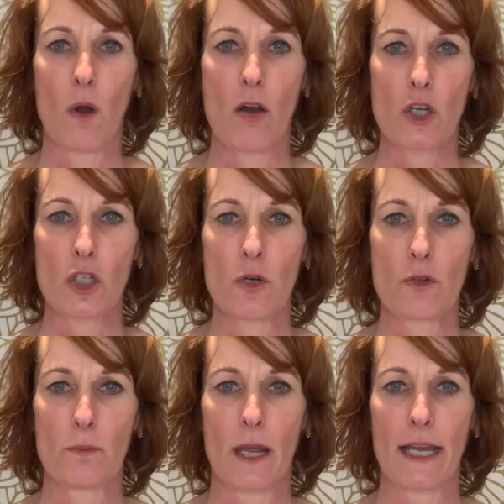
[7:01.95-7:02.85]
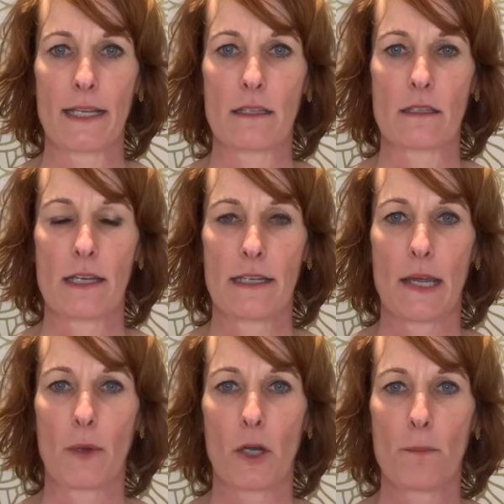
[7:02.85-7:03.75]
our shoulder blades. Now
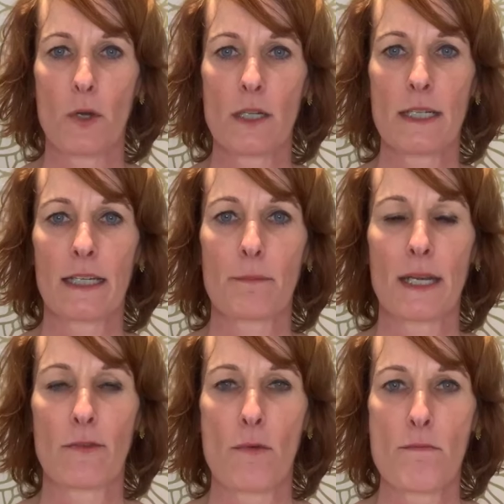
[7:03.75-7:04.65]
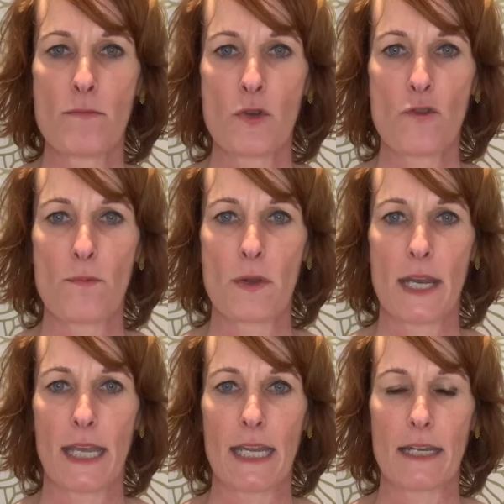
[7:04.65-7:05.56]
we're going to put a little bit of a
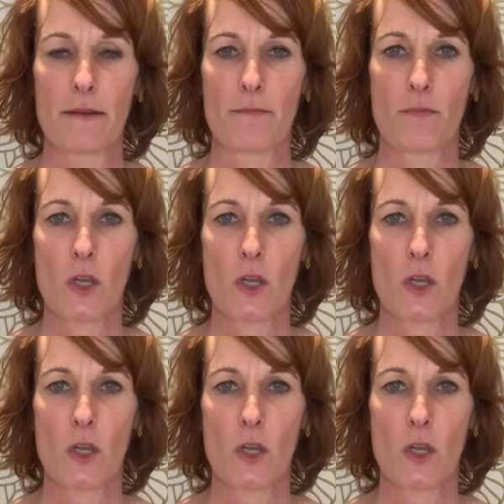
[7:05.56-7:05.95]
movement in.